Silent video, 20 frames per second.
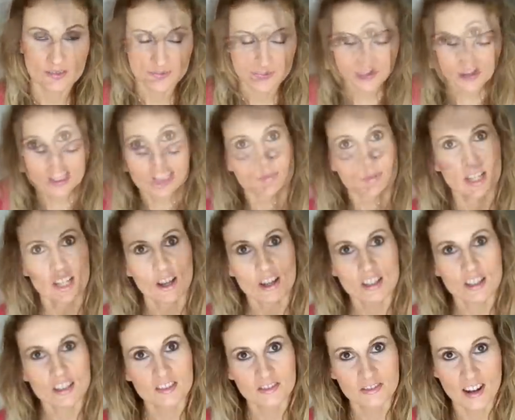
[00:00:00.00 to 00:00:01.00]
So at my
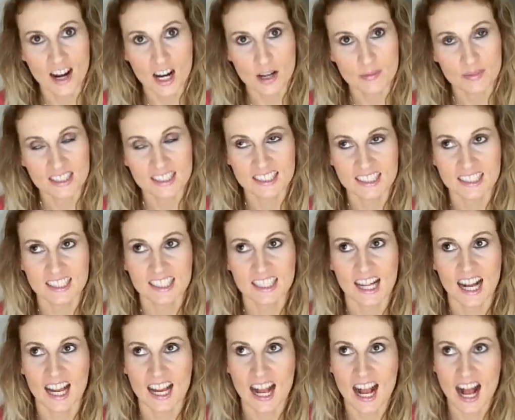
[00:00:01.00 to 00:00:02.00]
local
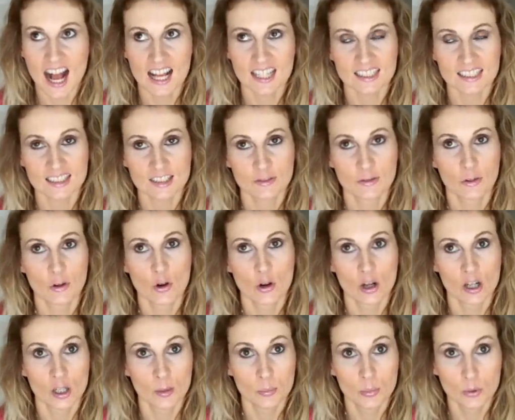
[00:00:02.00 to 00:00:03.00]
pharmacy I asked
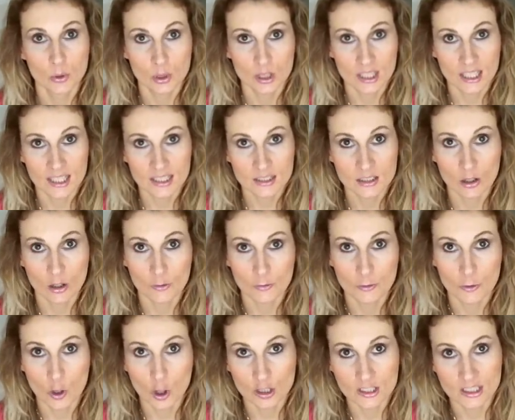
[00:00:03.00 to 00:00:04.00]
for a booklet
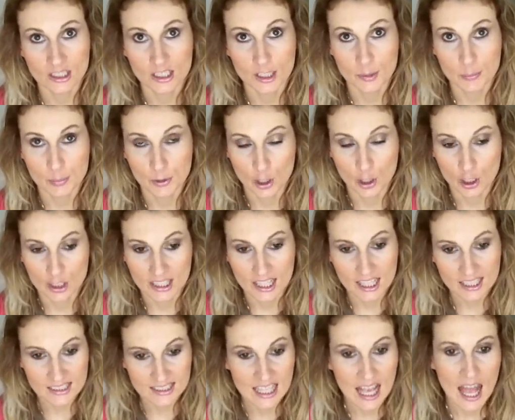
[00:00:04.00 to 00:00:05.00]
of Caudalie
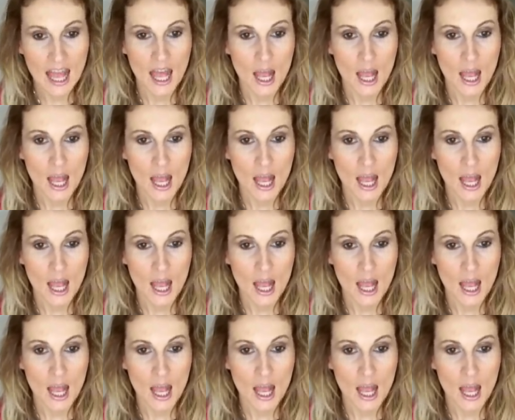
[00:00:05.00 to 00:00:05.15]
products,